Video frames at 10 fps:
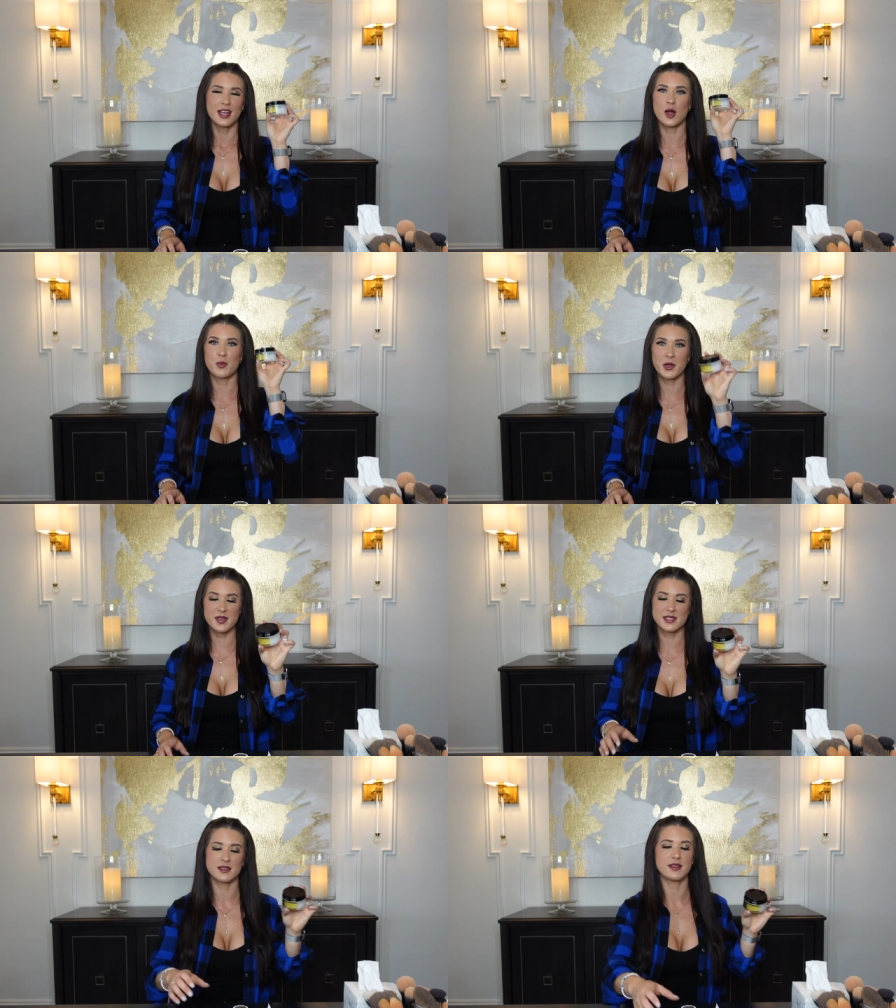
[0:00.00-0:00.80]
You know, I put
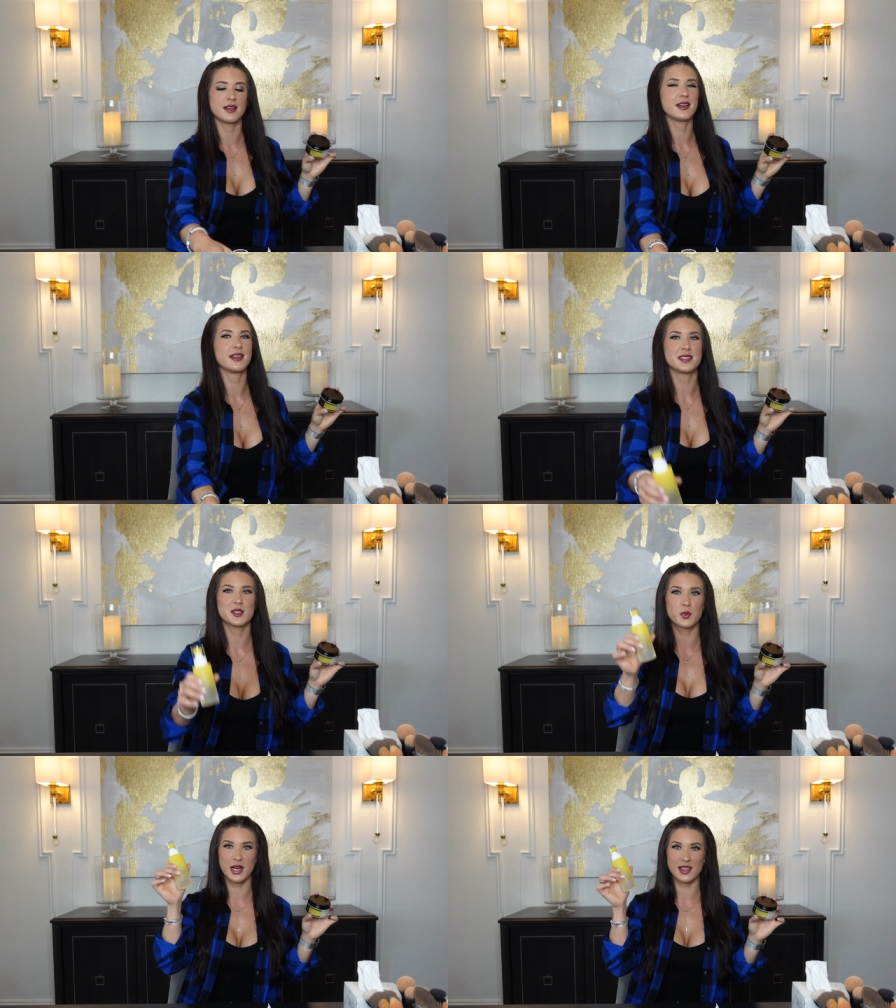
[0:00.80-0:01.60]
this on,
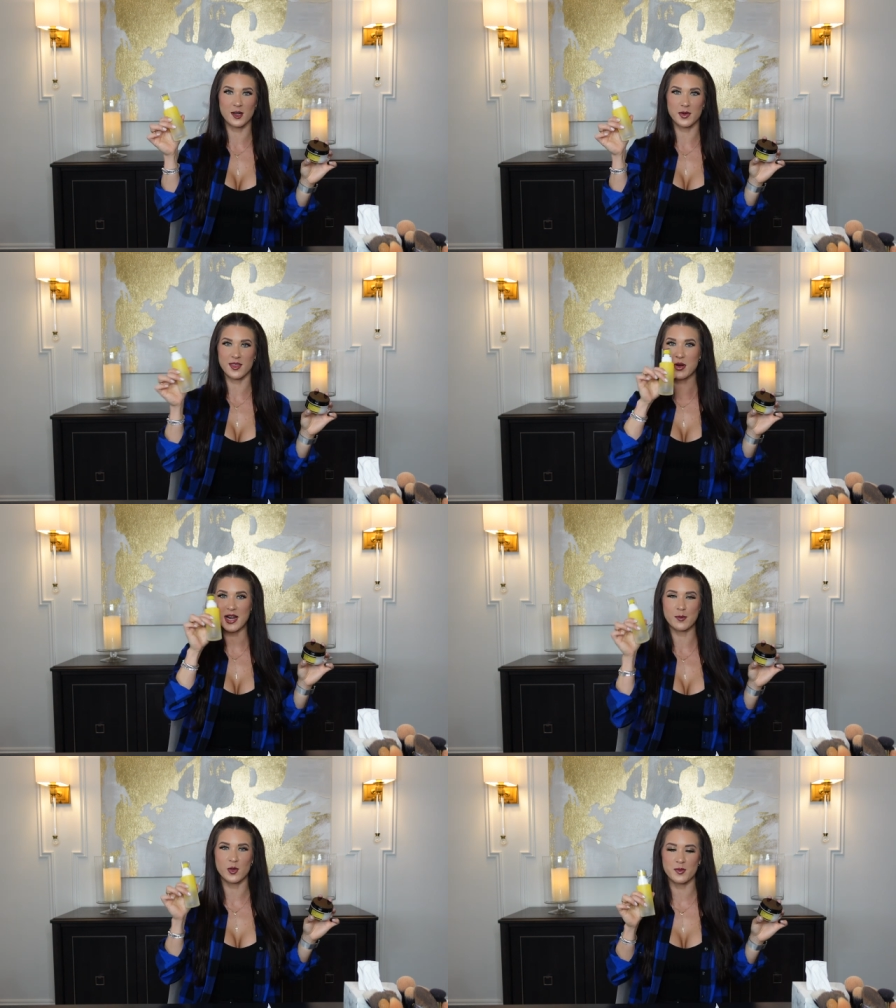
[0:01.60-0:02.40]
spray a little bit of the
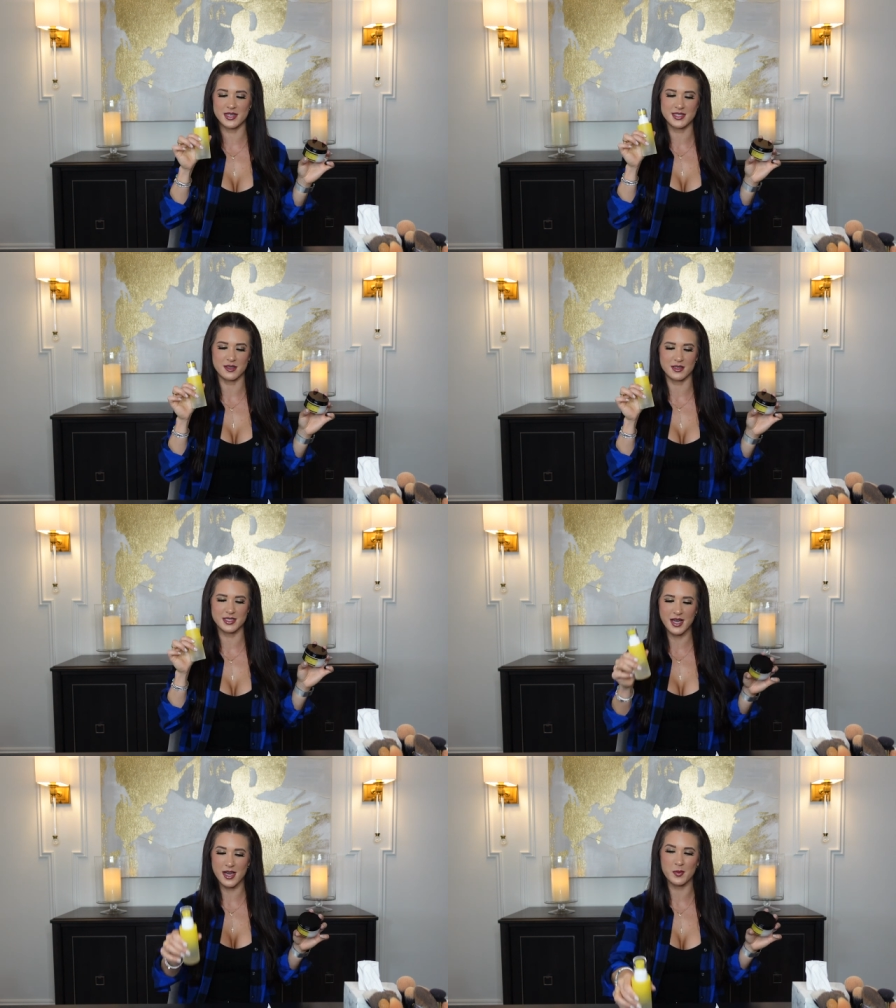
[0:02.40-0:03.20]
pineapple mist on
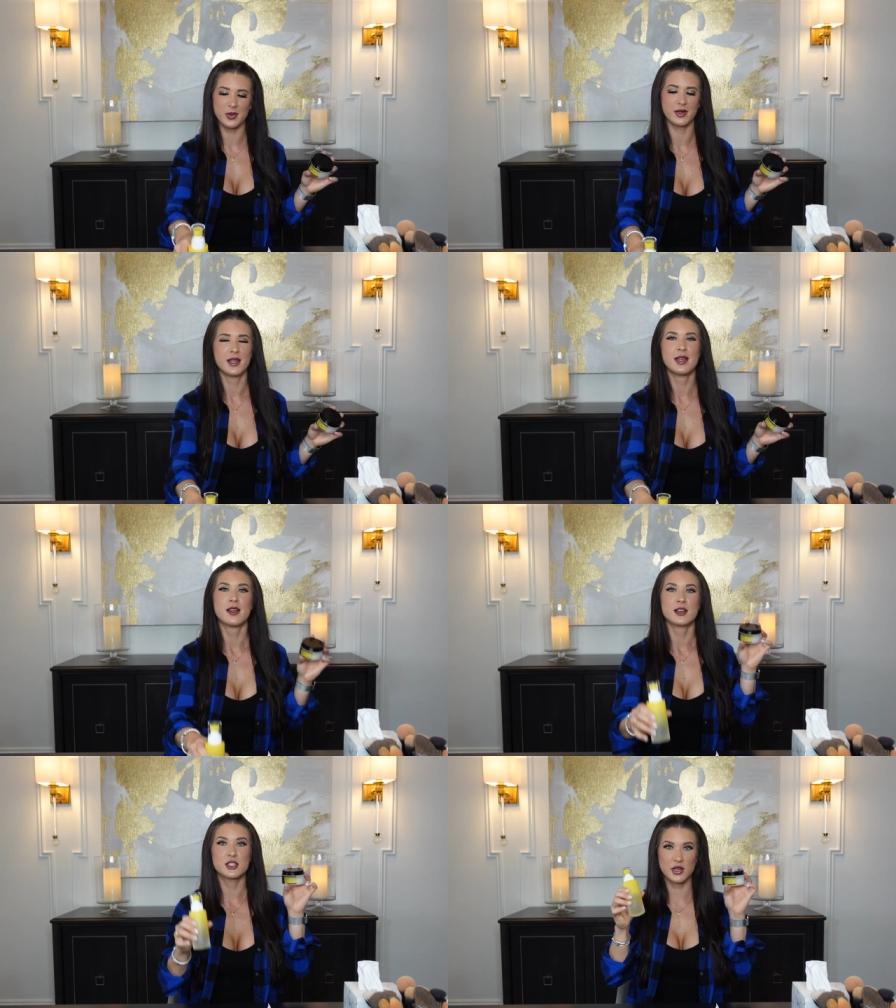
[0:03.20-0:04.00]
top
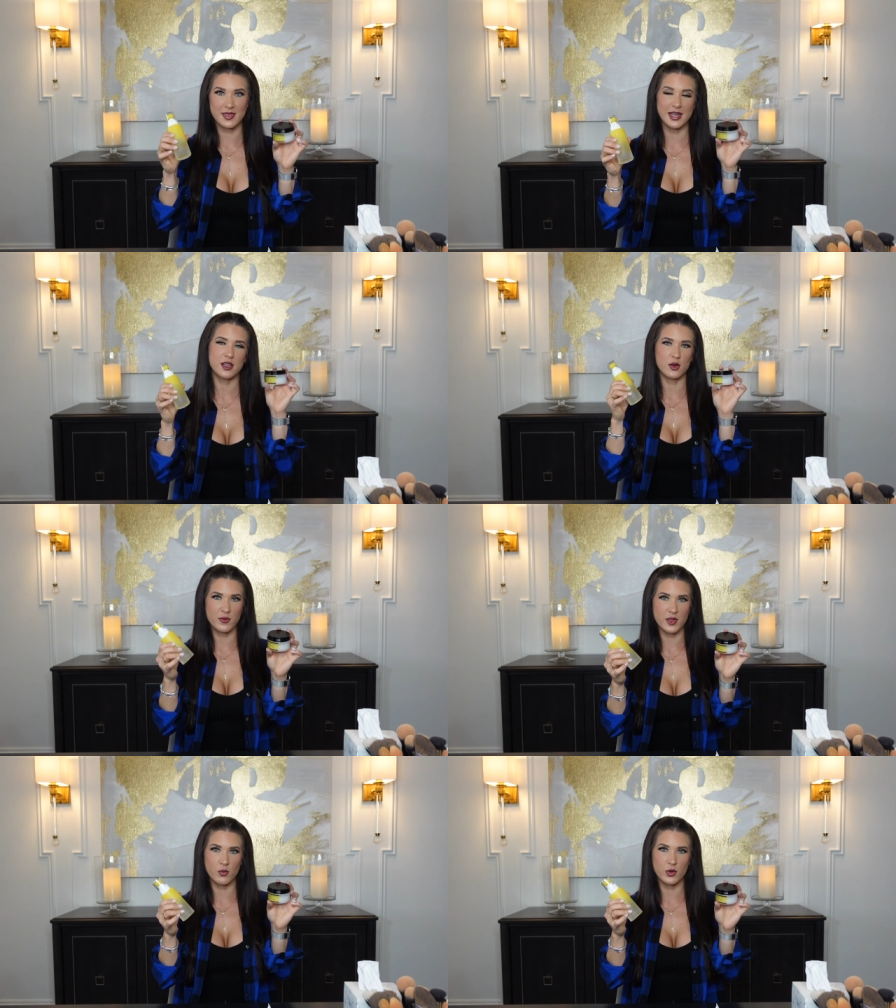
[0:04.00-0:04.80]
during like, you know,
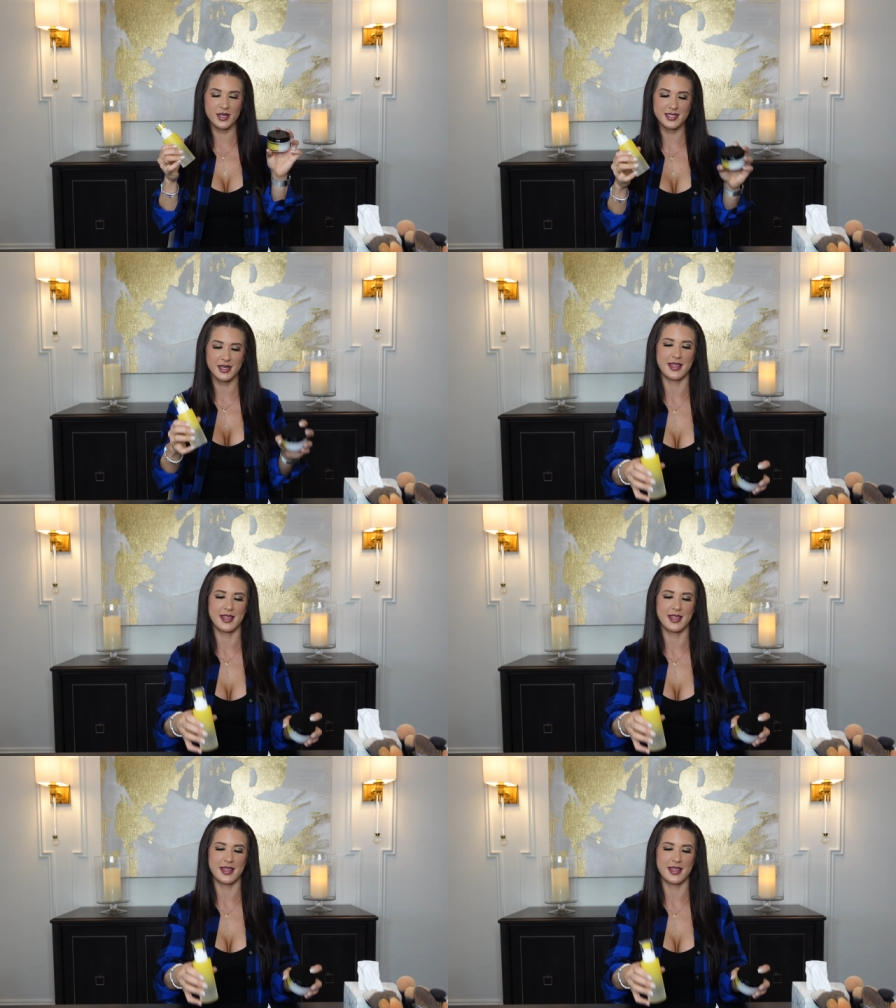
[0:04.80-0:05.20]
for the morning.